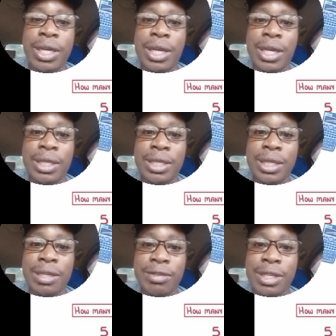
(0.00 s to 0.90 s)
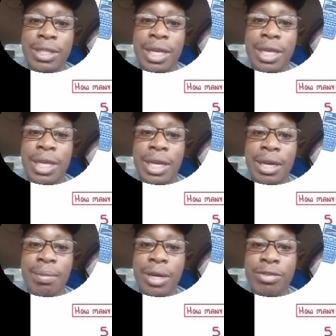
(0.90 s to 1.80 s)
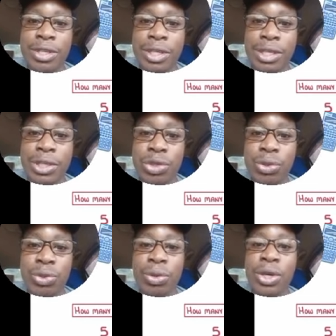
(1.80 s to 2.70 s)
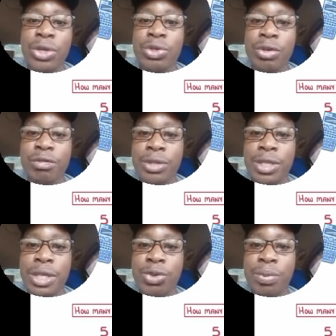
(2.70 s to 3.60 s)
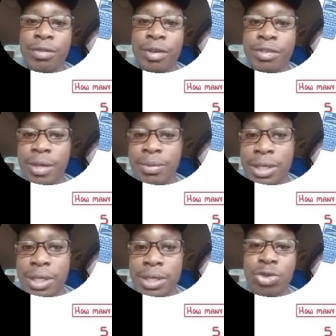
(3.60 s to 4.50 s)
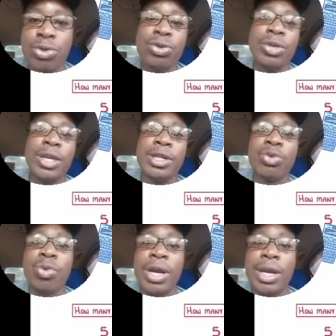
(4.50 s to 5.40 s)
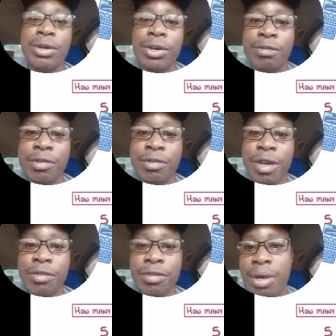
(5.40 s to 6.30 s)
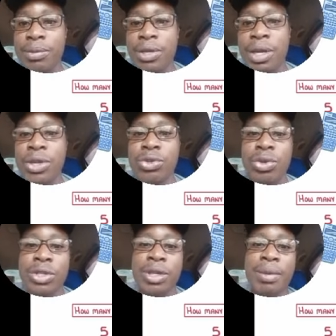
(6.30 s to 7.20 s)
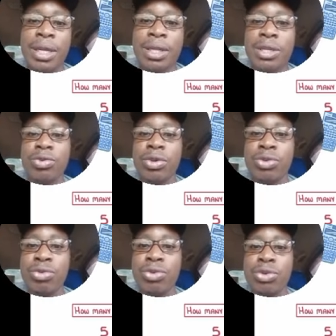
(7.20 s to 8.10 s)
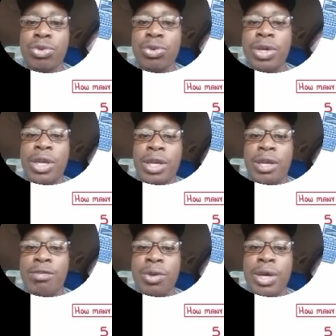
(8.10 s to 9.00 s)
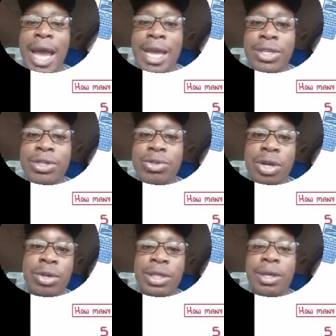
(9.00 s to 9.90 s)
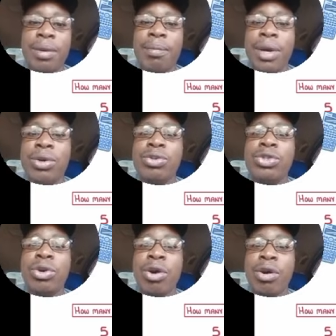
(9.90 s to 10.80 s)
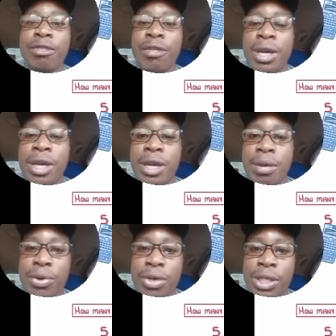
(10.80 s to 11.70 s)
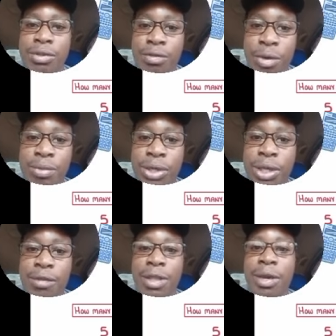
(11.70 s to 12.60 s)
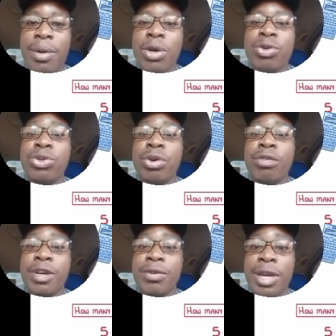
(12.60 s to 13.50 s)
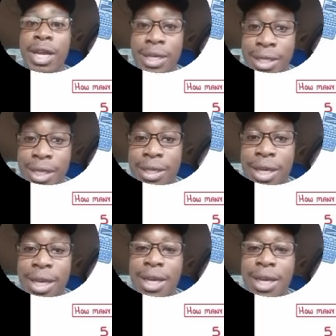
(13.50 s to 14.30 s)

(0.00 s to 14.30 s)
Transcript: and this gives us an mR of 62. So if you say 2.5 times 62, you get 155 grams. So in summary, this is what you would do if you were asked to calculate the amount of a product formed given the amount of a reactant.